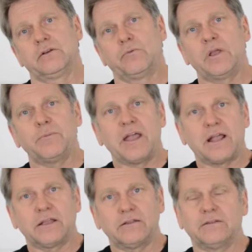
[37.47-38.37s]
way
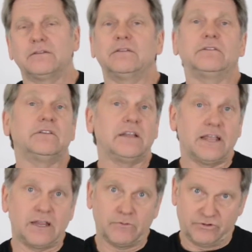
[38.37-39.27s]
back in the
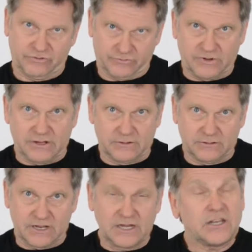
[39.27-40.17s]
day, which was
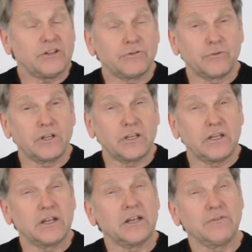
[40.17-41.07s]
around
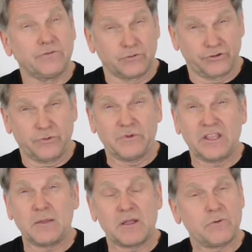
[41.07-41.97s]
93, 94 is when we
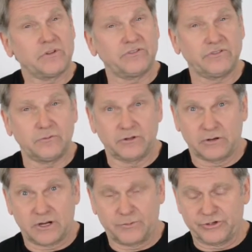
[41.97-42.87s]
came out with these
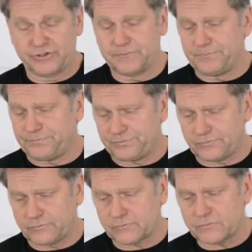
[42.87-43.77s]
tubular uppers,
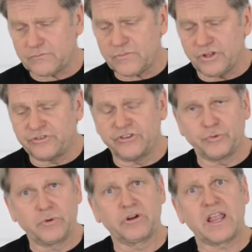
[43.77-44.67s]
is because
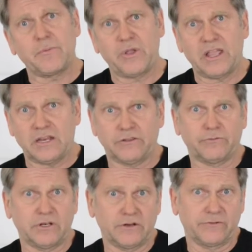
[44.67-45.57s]
we were campaigning
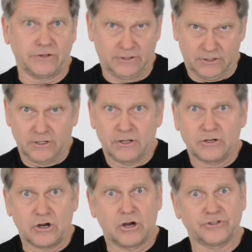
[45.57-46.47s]
3 different
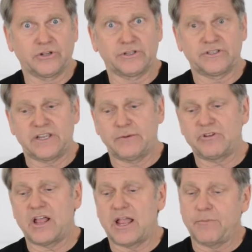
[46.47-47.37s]
cars all at the same
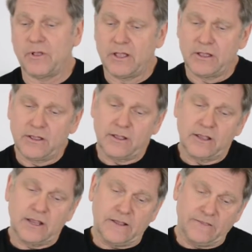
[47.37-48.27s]
time.
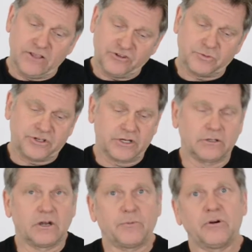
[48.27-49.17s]
And these
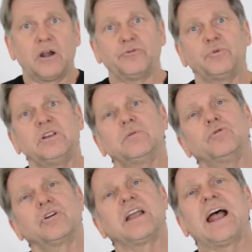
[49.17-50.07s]
particular upper arms, we needed
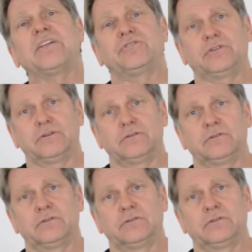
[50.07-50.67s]
more caster.